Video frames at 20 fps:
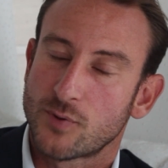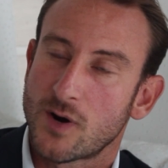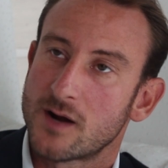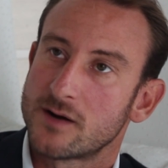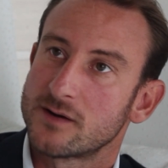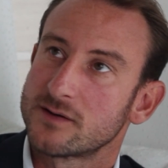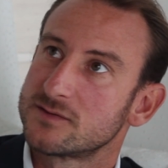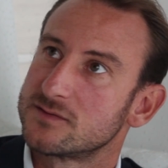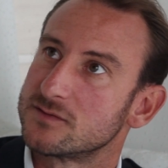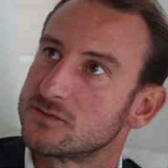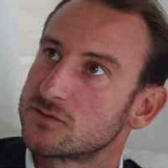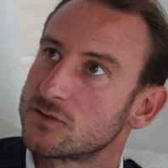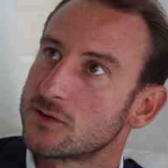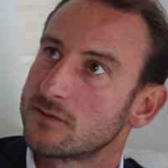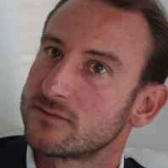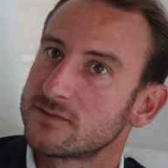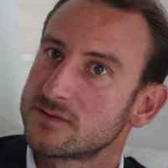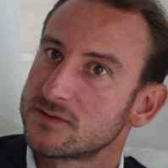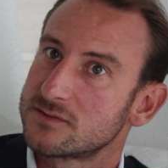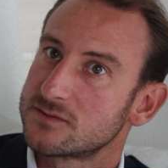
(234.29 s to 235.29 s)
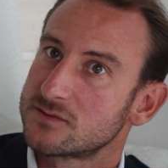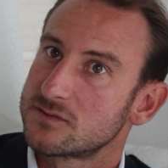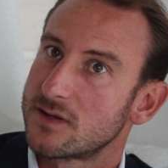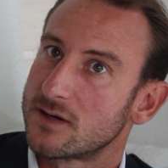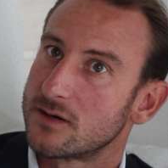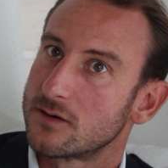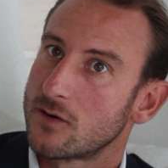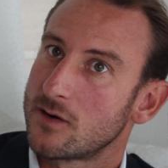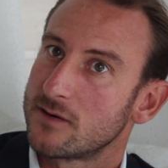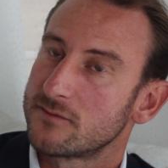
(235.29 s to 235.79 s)
products and services
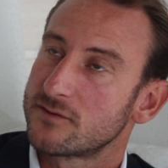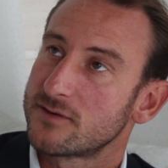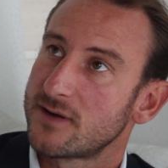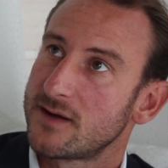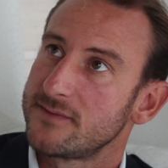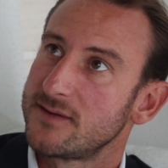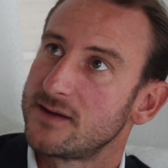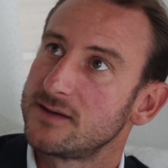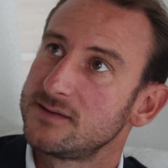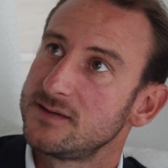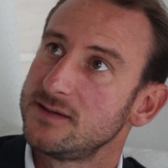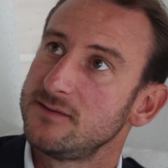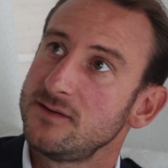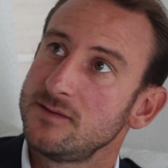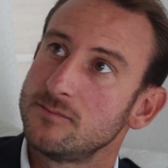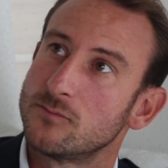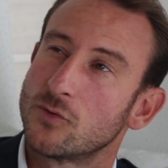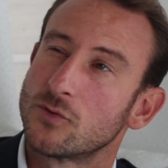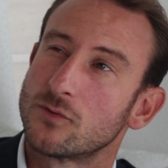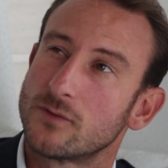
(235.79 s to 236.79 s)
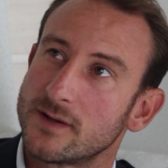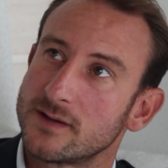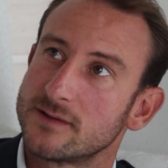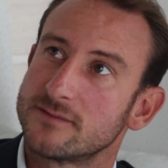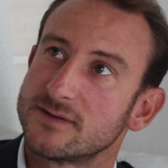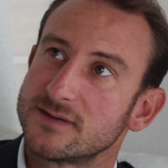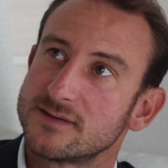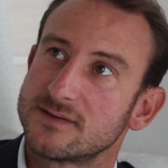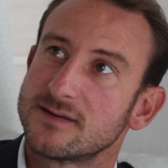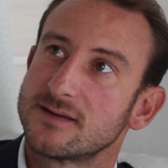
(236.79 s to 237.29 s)
that are offered on that TV more
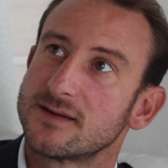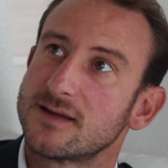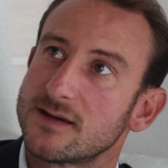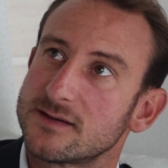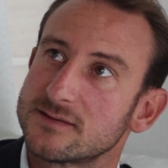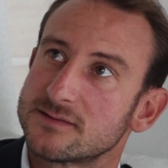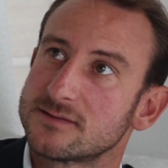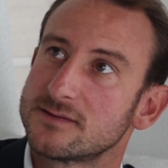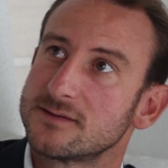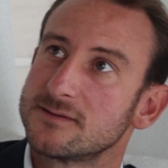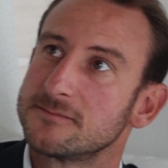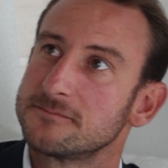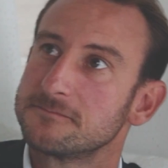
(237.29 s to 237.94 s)
relevant to the guest.